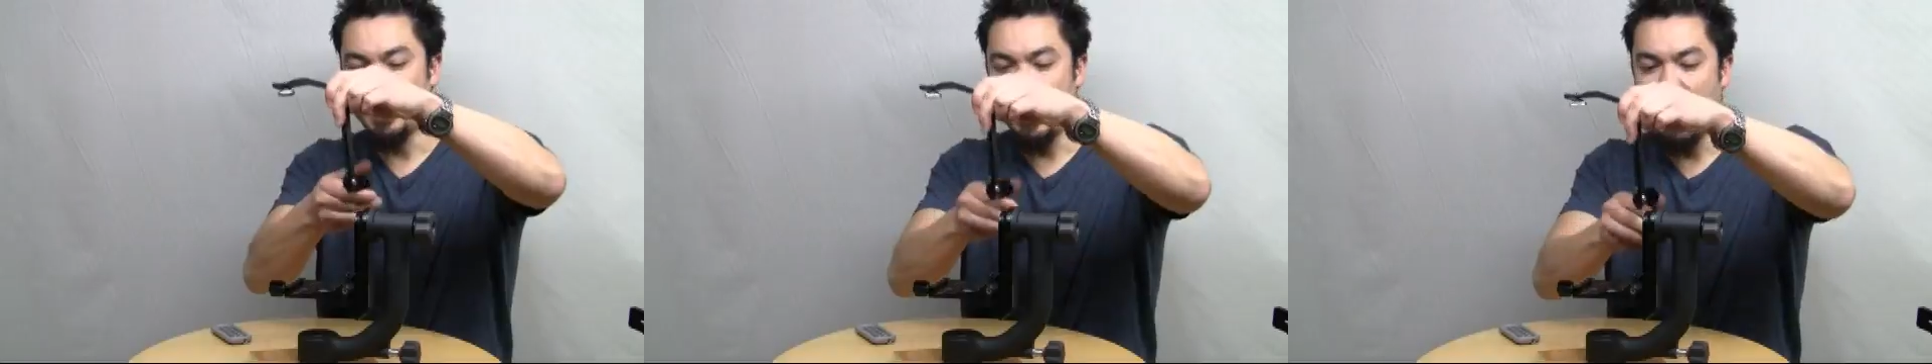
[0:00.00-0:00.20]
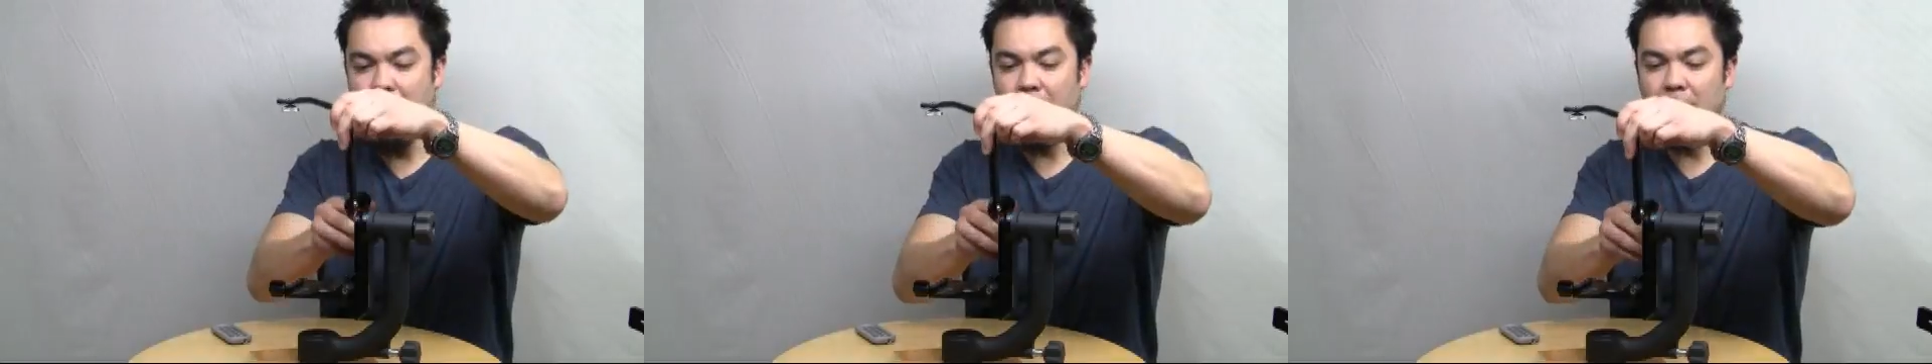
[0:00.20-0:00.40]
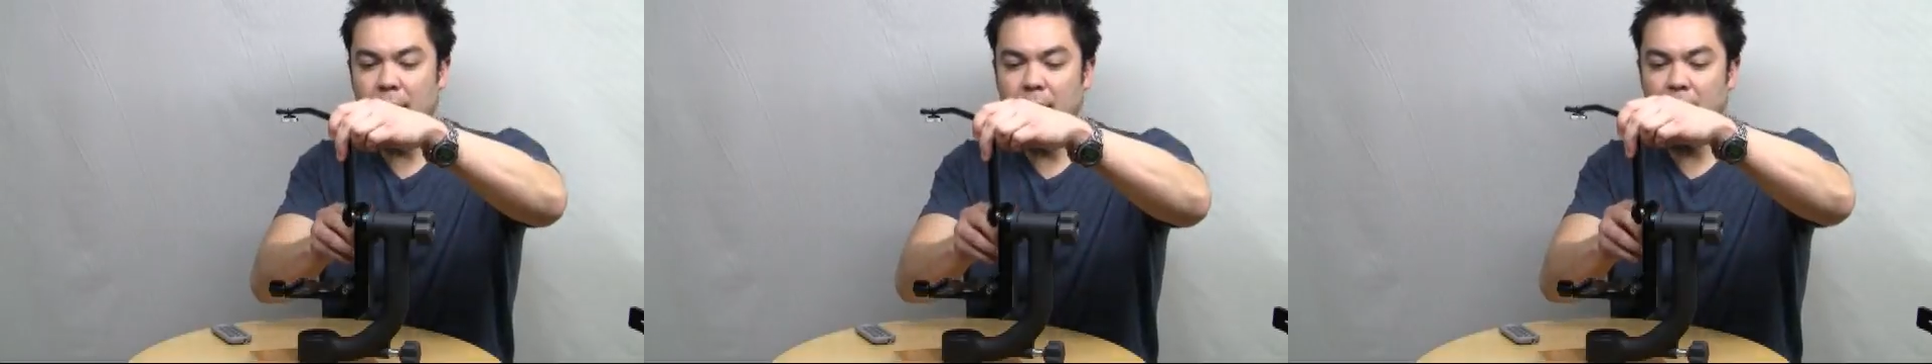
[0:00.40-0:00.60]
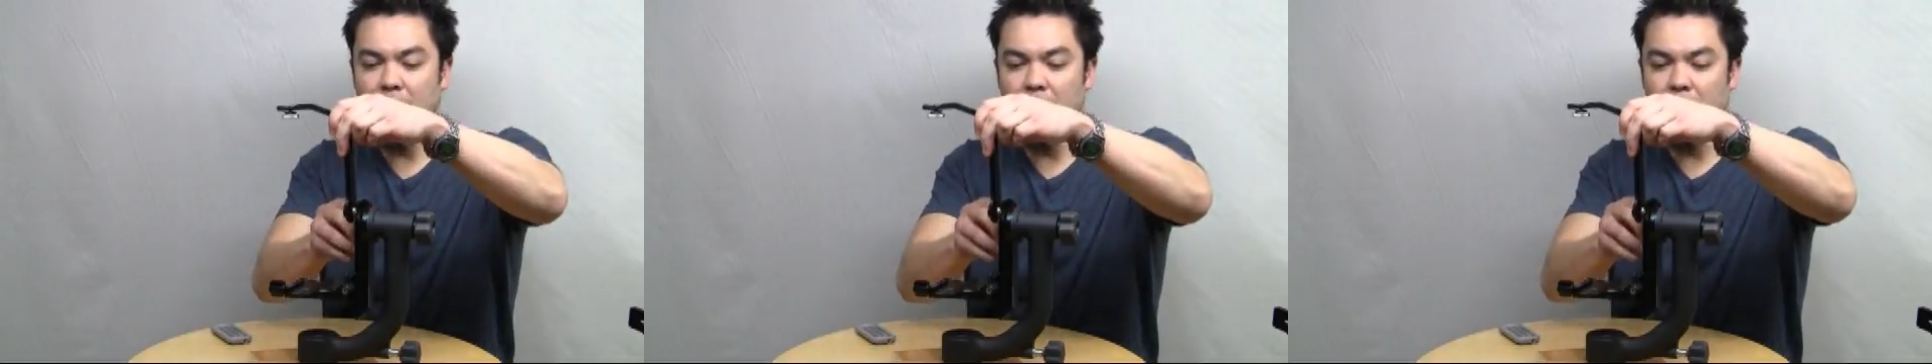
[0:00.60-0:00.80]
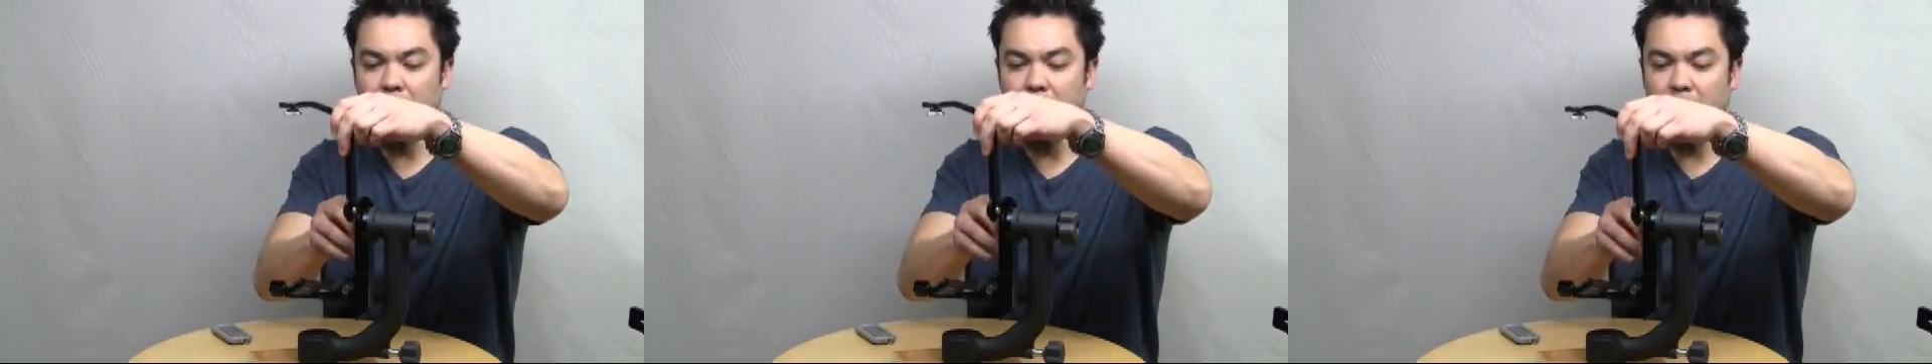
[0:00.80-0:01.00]
that
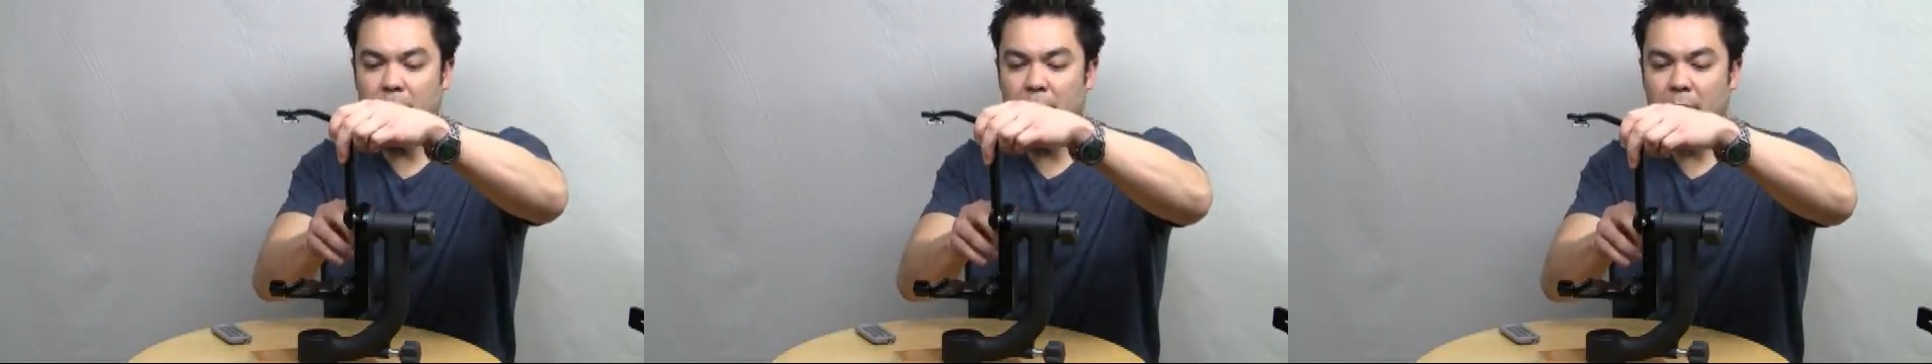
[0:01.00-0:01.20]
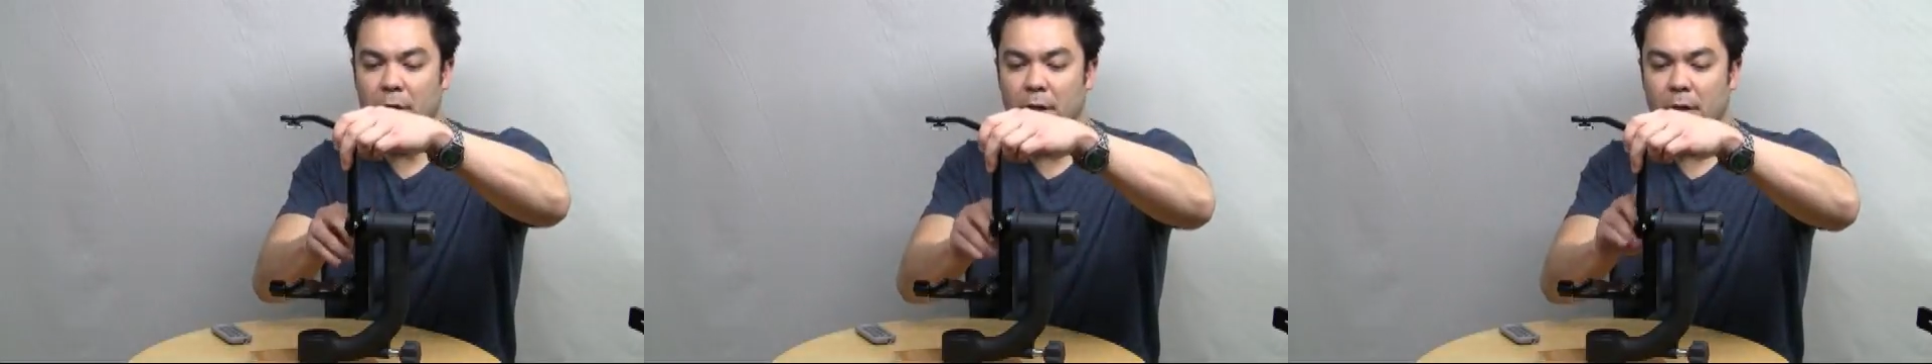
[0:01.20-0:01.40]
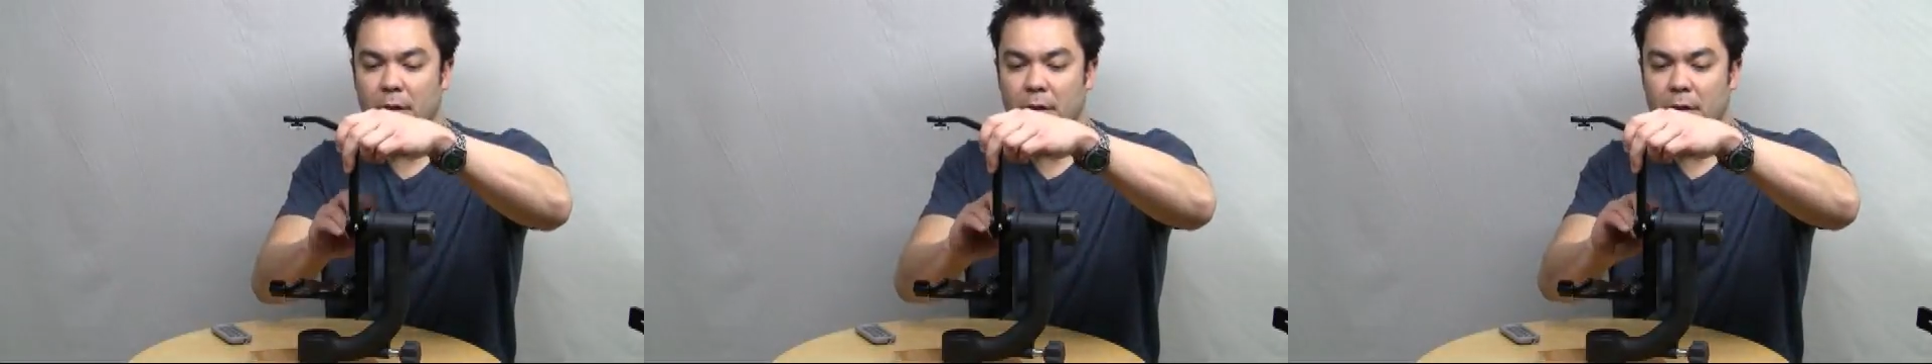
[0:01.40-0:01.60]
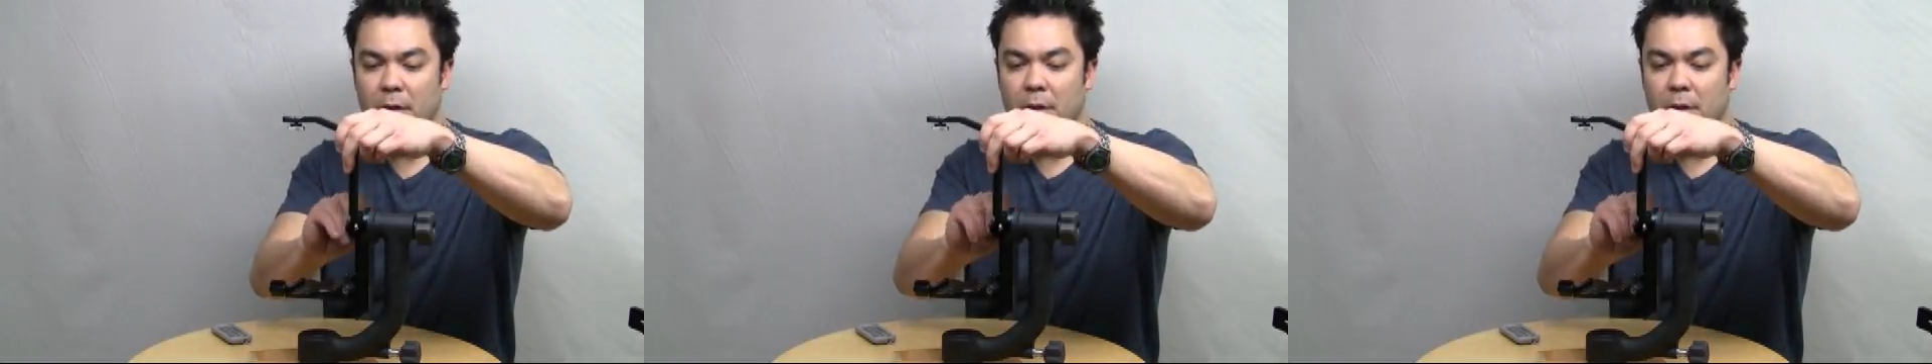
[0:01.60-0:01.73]
and put it on.